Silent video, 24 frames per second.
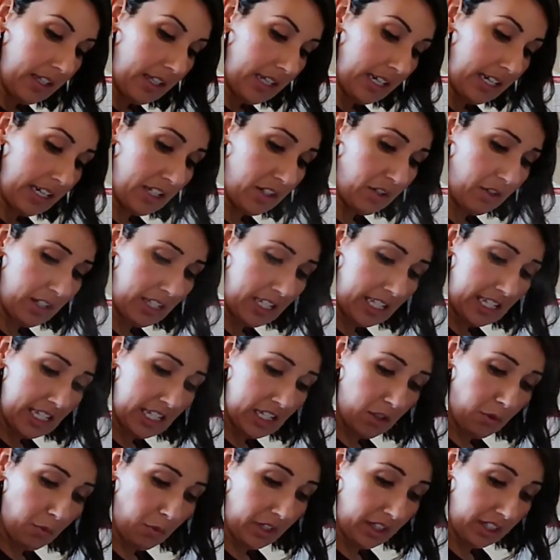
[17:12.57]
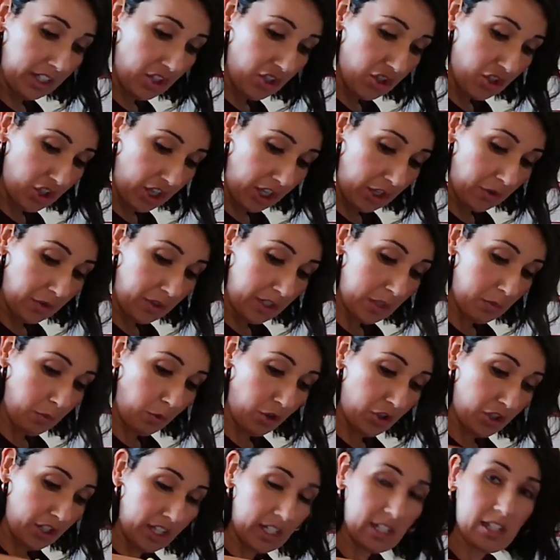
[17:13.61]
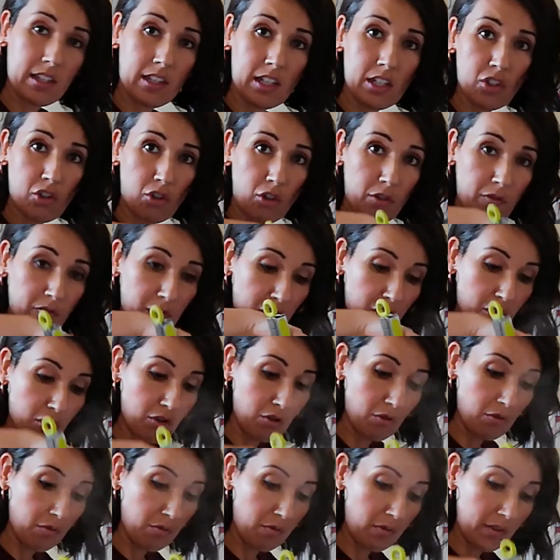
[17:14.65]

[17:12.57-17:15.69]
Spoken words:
And as you can see, this is a really generous portion. This serves two.